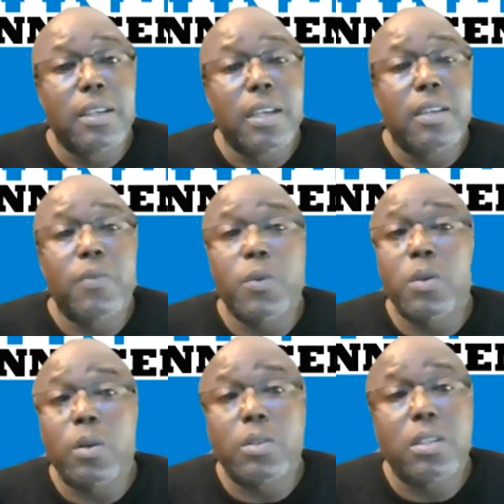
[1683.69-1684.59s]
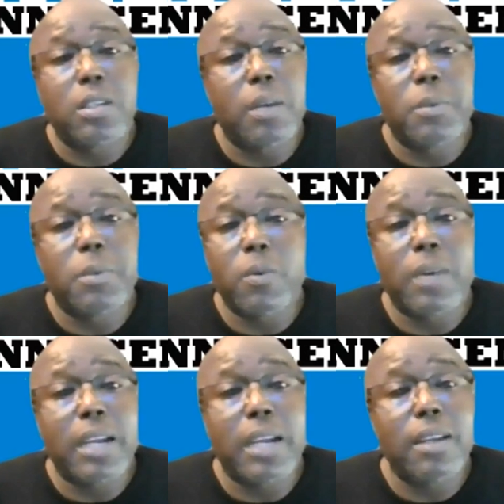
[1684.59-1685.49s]
And if you don't determine it
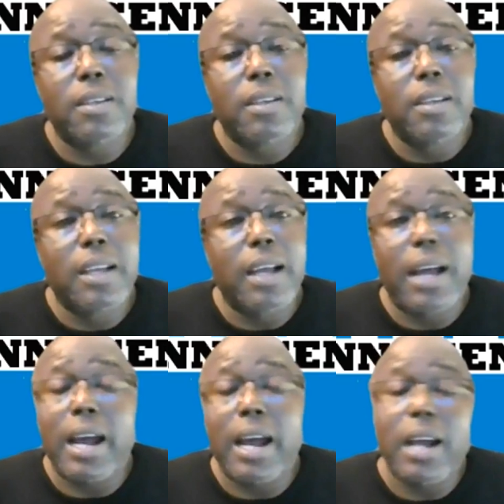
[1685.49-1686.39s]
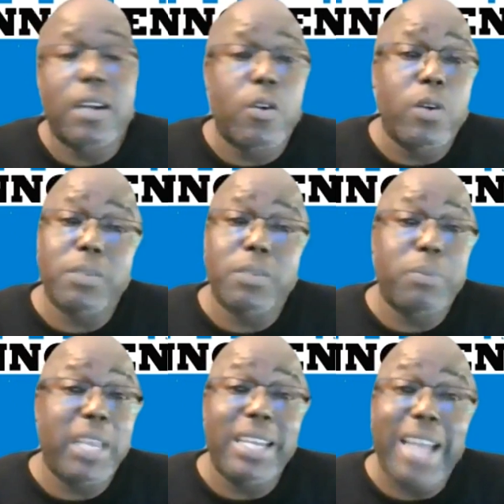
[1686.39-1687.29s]
right, our courts
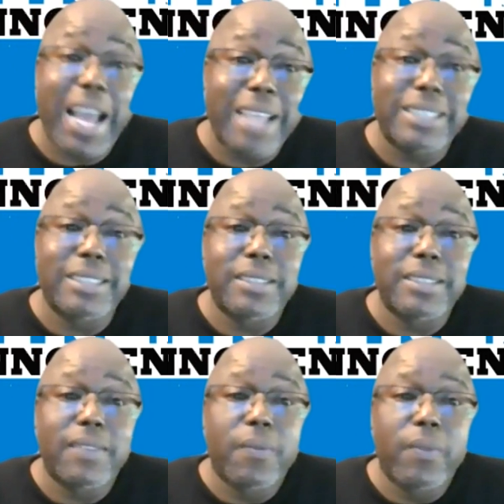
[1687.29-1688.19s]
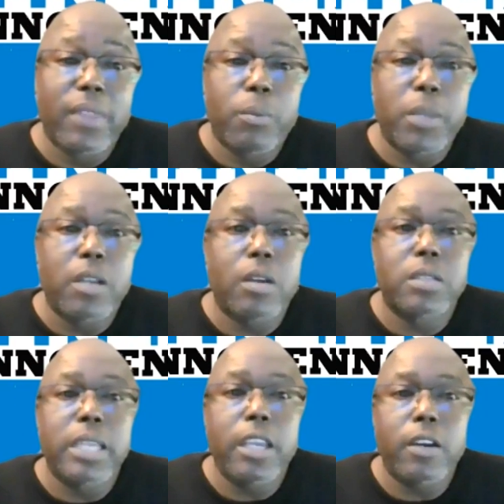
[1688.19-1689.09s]
may not.
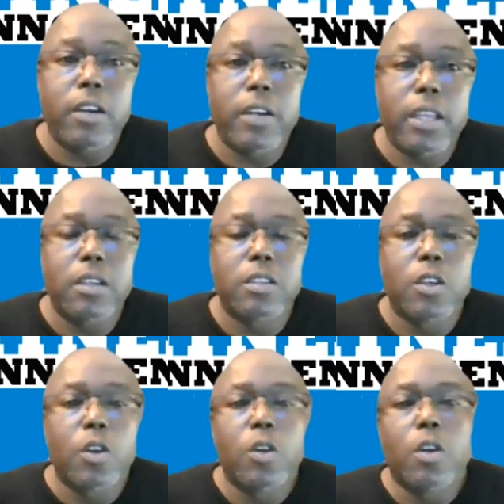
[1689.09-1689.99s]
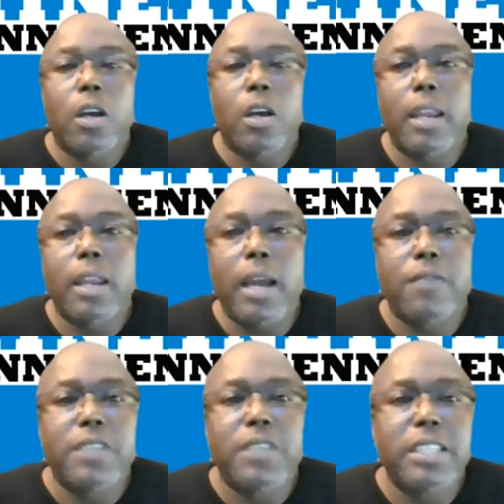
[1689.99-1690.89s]
Because here it is, a lot
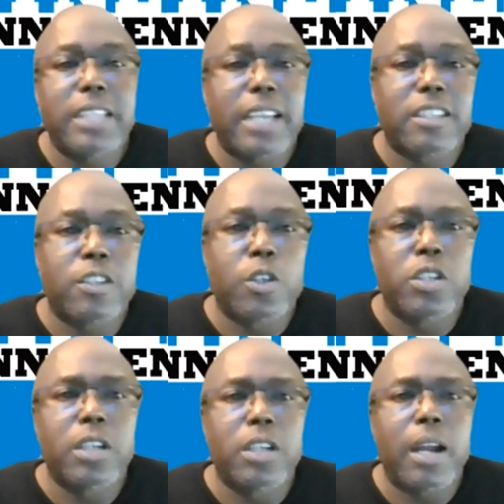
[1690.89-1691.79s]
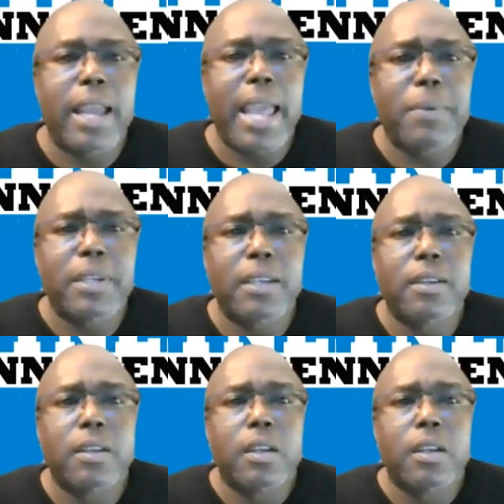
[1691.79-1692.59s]
of these executions are happening.